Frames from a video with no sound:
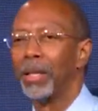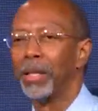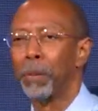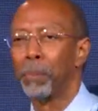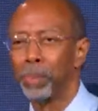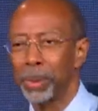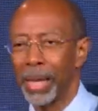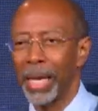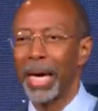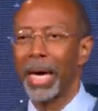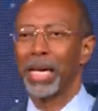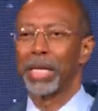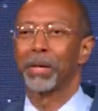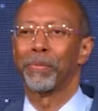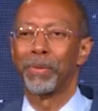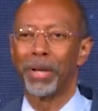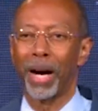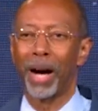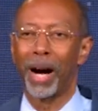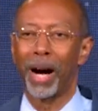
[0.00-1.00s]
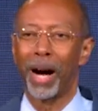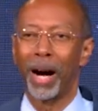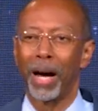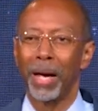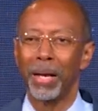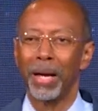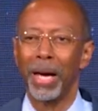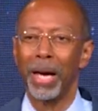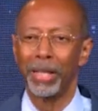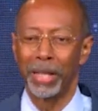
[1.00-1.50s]
the plan of God,
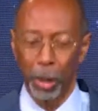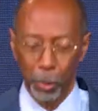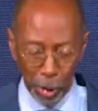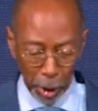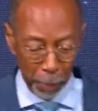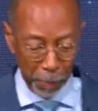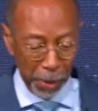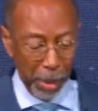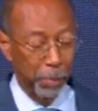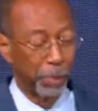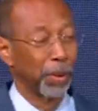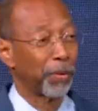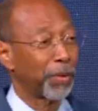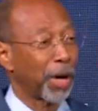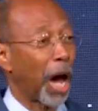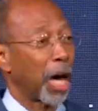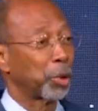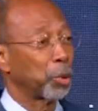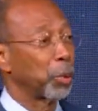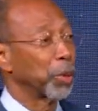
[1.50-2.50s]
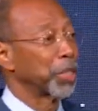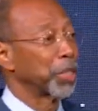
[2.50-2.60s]
they were the people of God who were